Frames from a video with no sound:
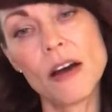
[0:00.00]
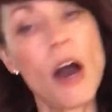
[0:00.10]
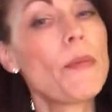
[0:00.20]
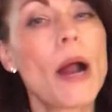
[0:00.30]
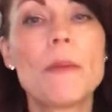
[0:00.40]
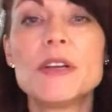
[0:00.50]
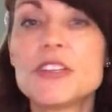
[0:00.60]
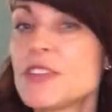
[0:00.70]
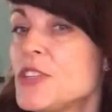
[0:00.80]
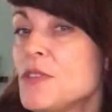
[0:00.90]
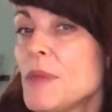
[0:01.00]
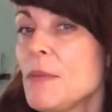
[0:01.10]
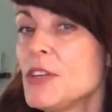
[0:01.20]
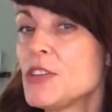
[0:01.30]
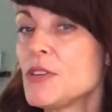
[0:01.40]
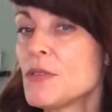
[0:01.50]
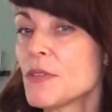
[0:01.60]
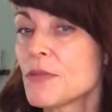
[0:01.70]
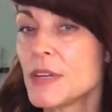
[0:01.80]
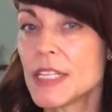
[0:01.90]
I'll probably just do maybe 2 or
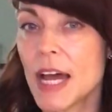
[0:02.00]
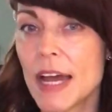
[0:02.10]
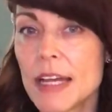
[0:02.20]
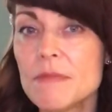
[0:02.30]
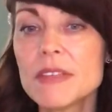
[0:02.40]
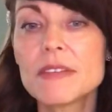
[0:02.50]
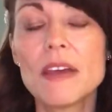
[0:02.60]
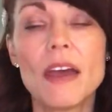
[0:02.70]
3 times,